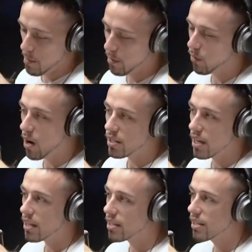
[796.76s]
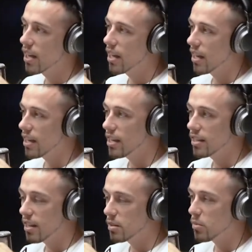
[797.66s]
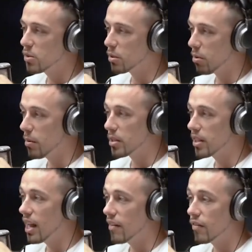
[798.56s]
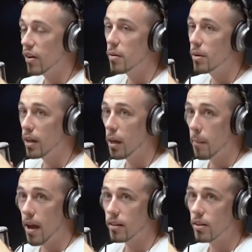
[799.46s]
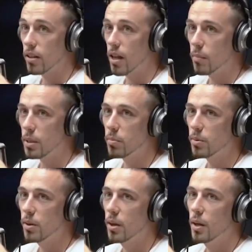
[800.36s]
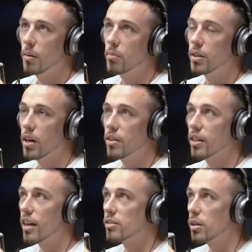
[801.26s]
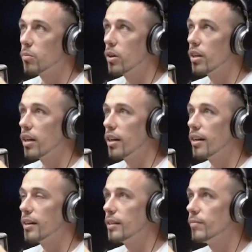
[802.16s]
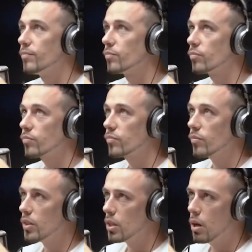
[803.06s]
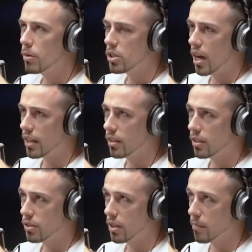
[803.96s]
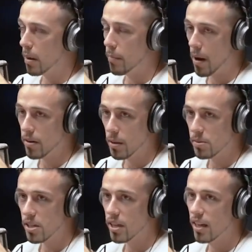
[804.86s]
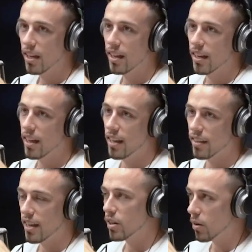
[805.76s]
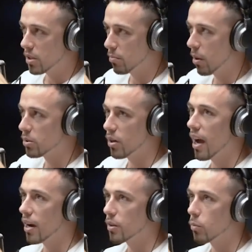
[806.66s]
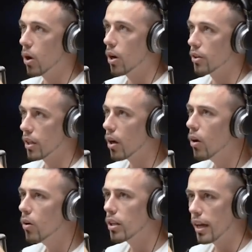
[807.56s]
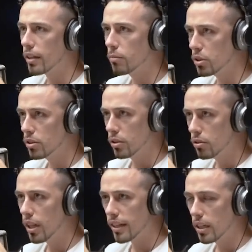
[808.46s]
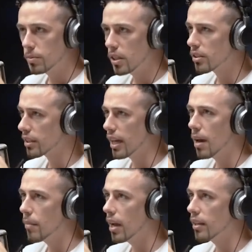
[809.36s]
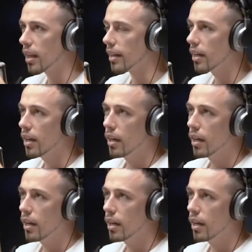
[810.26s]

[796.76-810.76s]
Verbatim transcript: before i say this he his music probably did have a very big impact on a lot of people but the other day someone uh, i was talking to, to, them about nipsey and they noticed a poster i had on the wall they're like oh like was you like nipsey i was like yeah man like